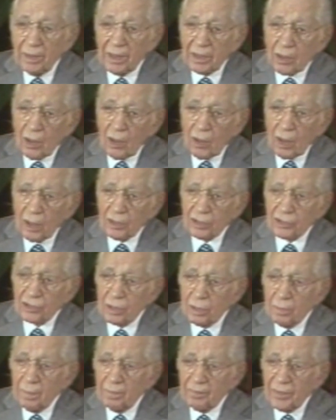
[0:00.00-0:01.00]

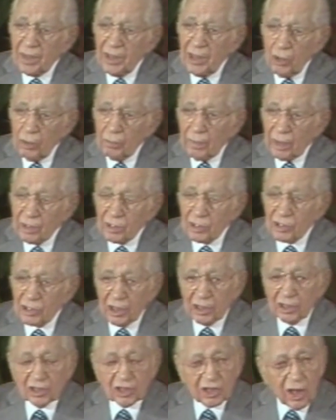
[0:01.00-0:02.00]
Because
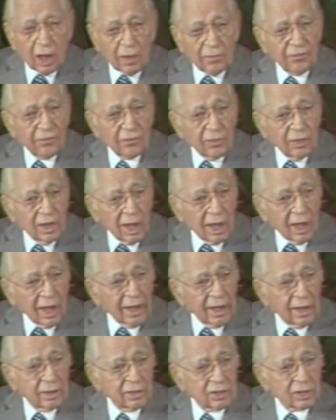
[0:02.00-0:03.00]
humans in
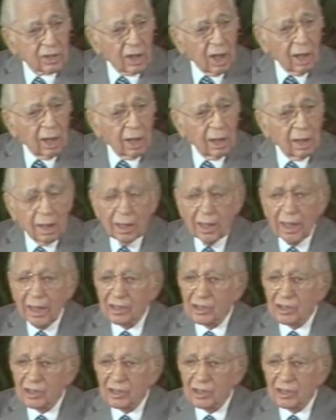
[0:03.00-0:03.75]
self-reliance are